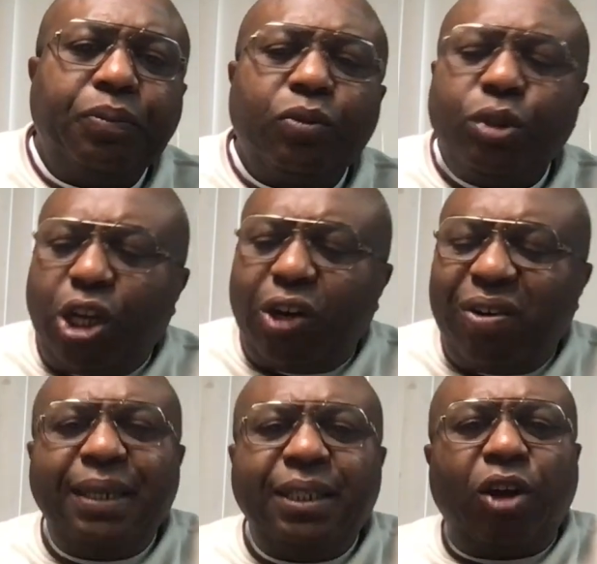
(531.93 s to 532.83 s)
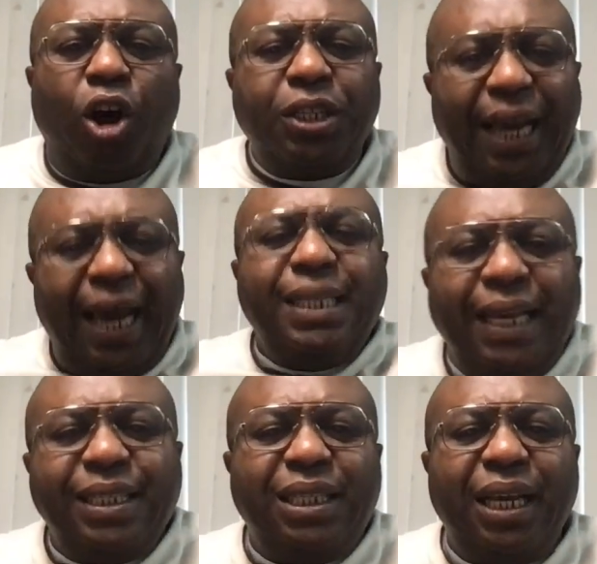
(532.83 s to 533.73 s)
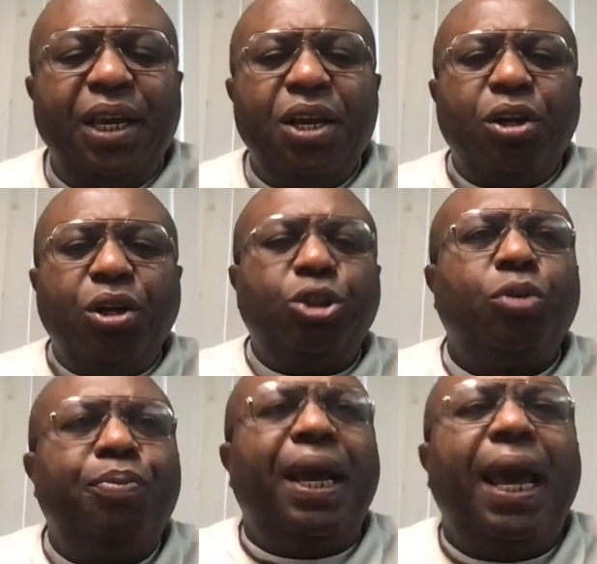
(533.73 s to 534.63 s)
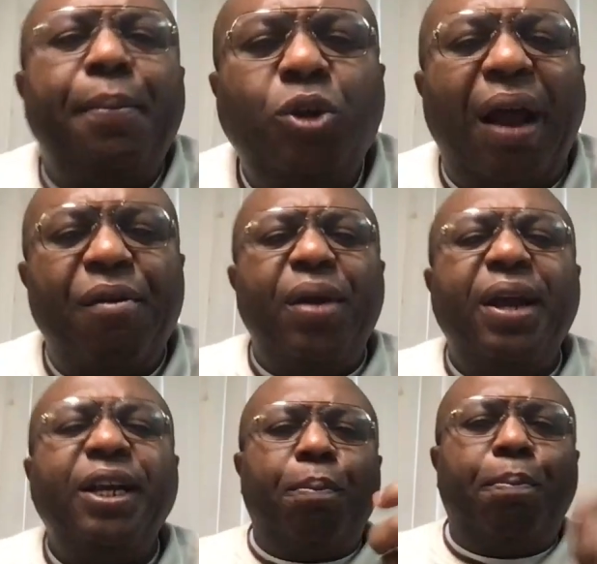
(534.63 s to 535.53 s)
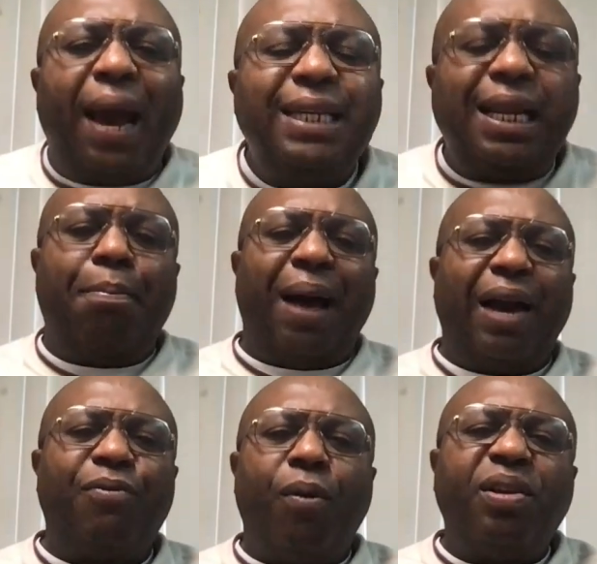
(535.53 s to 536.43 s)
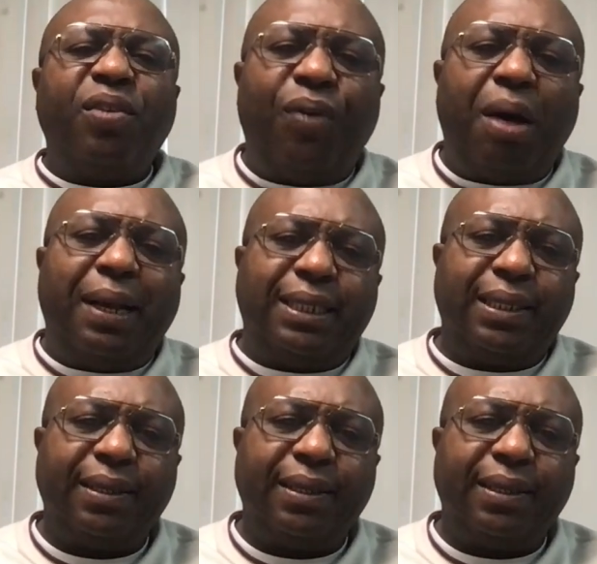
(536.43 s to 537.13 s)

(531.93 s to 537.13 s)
the government or the agency should be able to arrange to buy them back from the farmers.